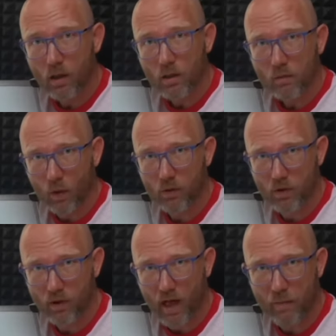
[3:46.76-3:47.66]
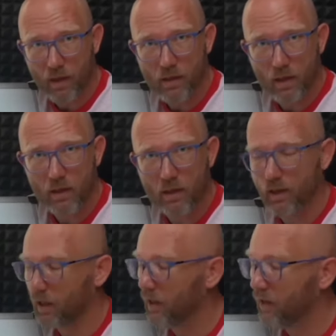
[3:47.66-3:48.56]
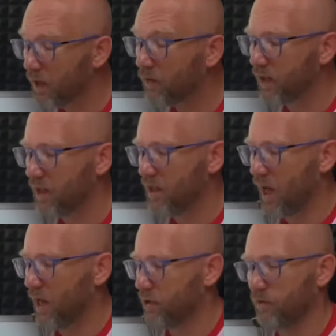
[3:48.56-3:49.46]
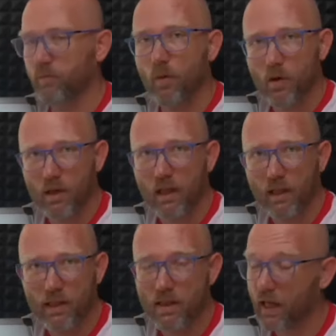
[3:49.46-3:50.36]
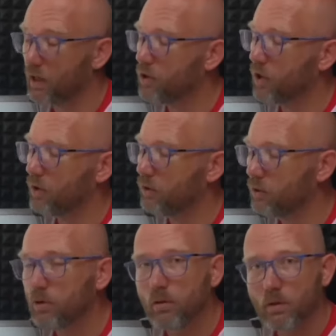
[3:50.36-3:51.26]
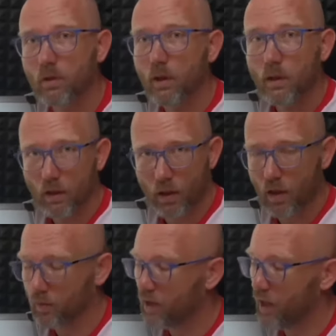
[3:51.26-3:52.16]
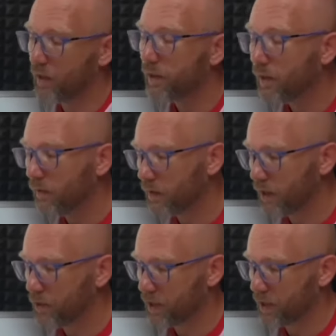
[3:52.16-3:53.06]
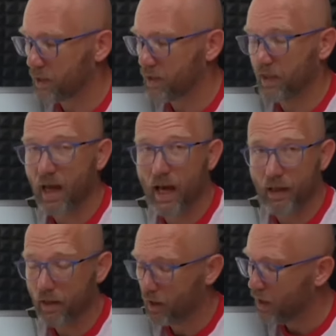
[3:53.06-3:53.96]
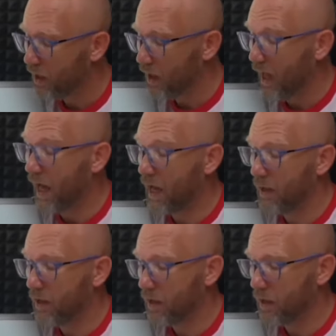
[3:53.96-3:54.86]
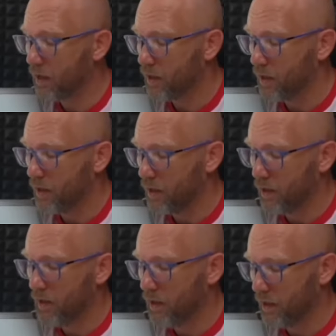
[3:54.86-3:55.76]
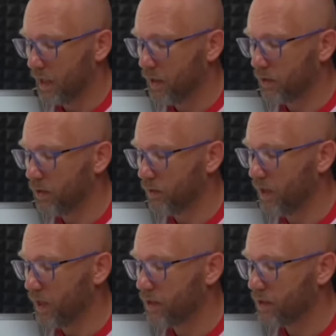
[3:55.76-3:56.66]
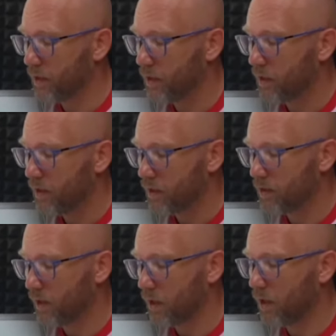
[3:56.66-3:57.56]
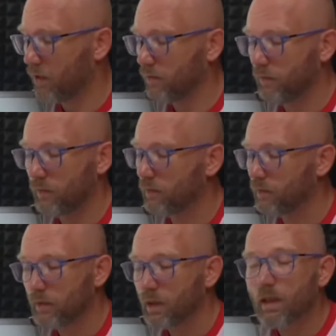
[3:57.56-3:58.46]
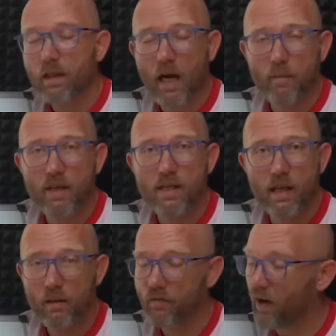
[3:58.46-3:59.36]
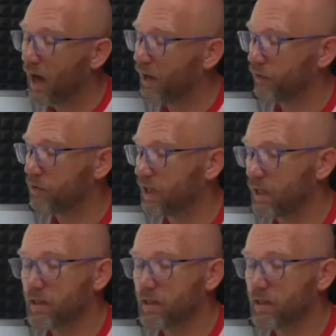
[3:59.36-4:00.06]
most of the companies, even in the age of modern data stack, don't do, the use cases in the head. And they don't do this. So they are missing 5 to 10